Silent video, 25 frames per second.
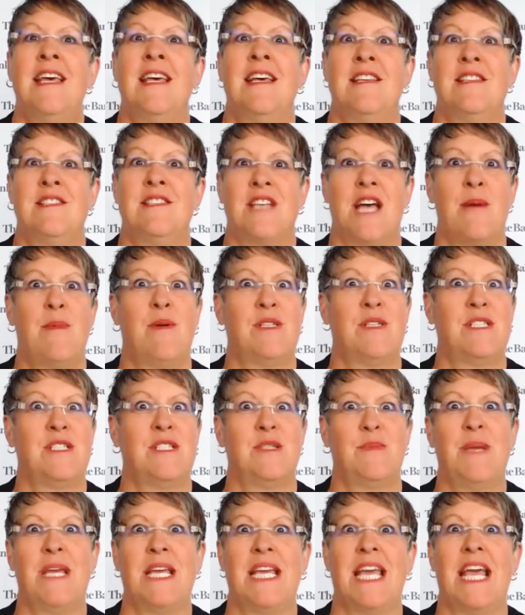Sibos
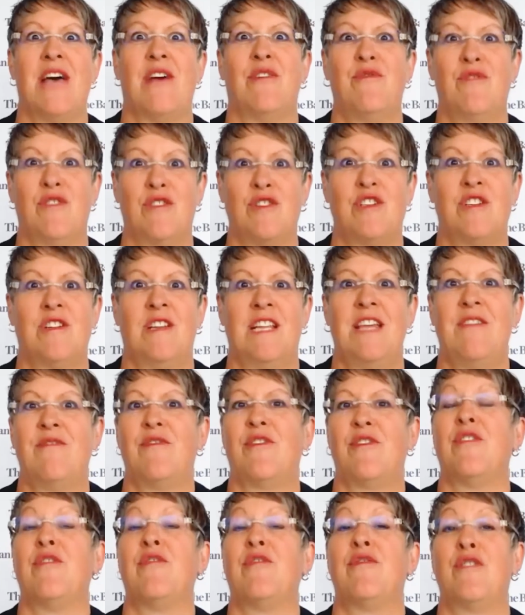is being held virtually
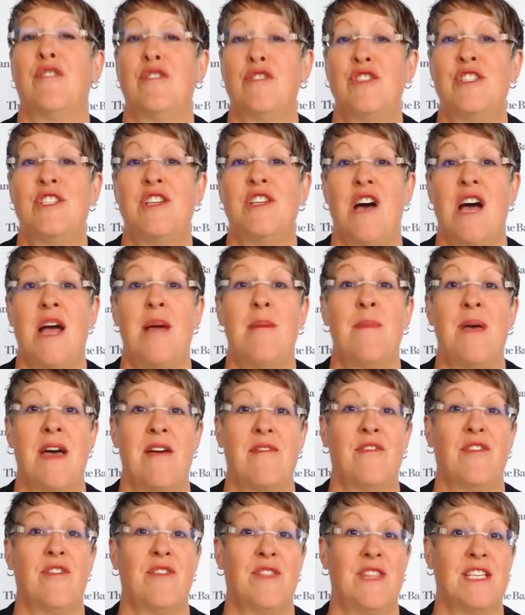for the first time
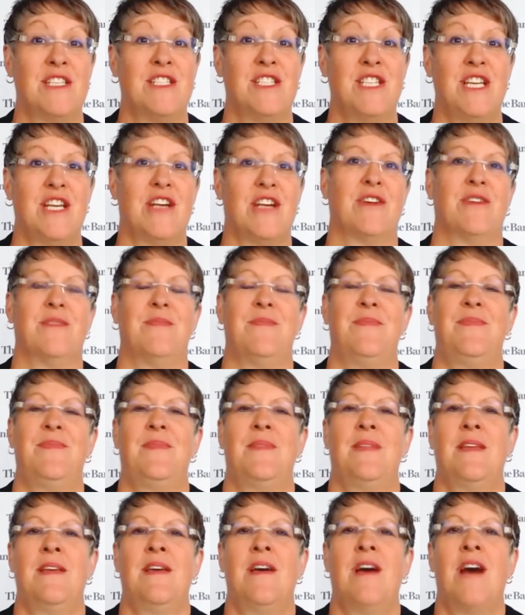ever this year.
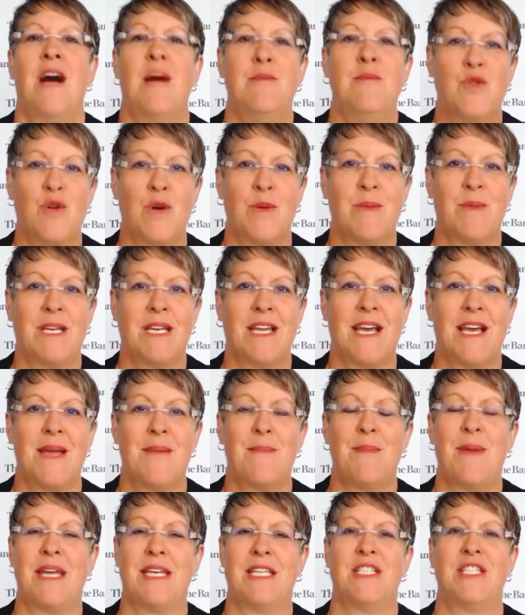I'm Joy
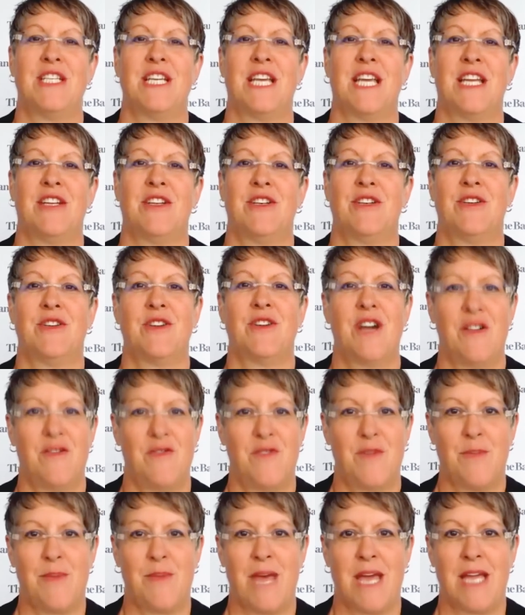McKnight, Managing Editor of
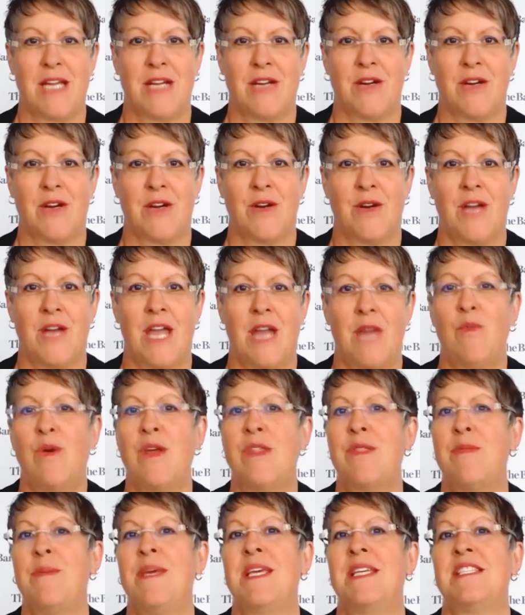The Banker, and
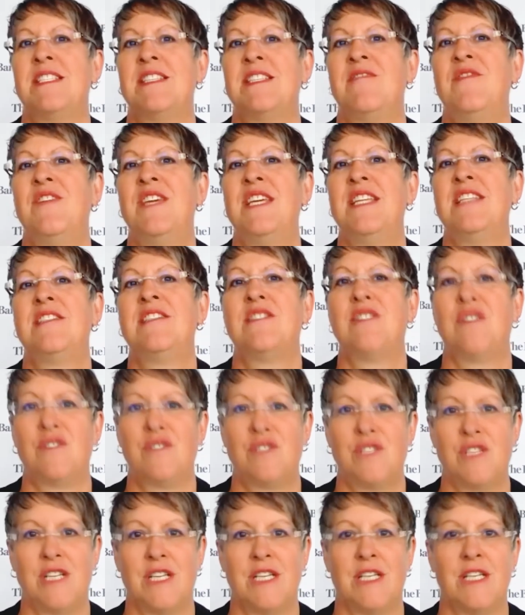with me is Naveed
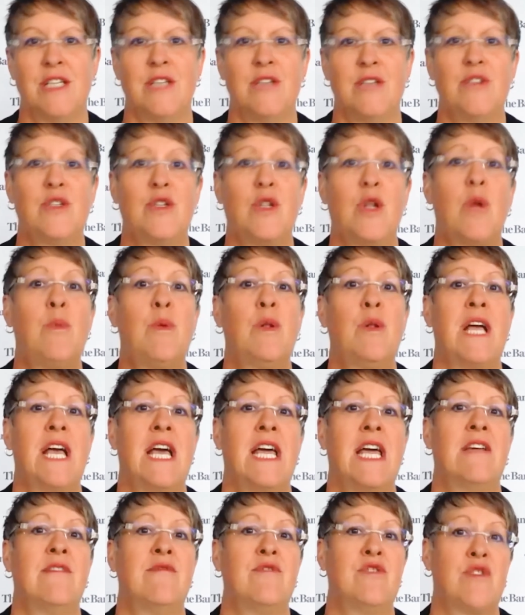Sultan, who's Global
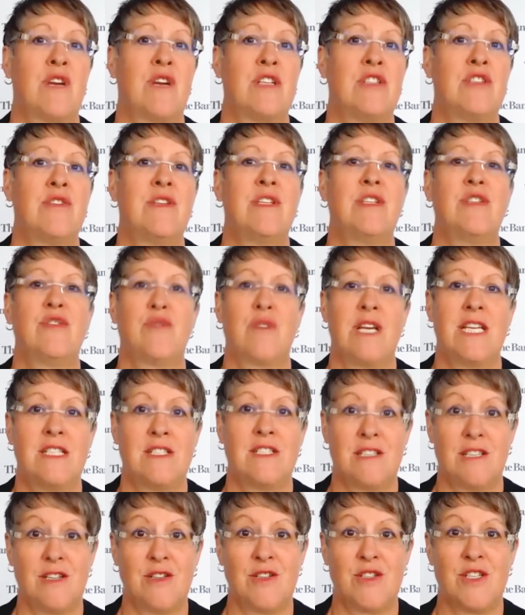Head of Treasury and Trade
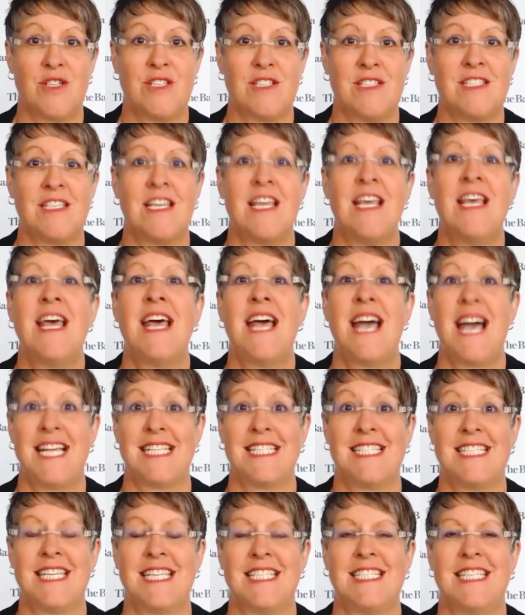Solutions
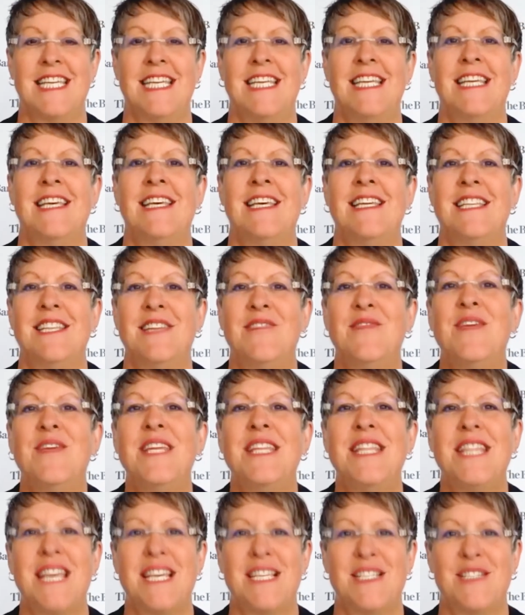at Citi.
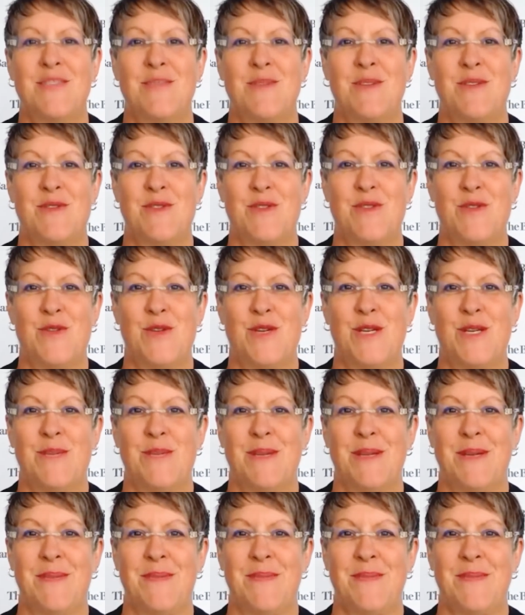Naveed, thanks so much for joining me.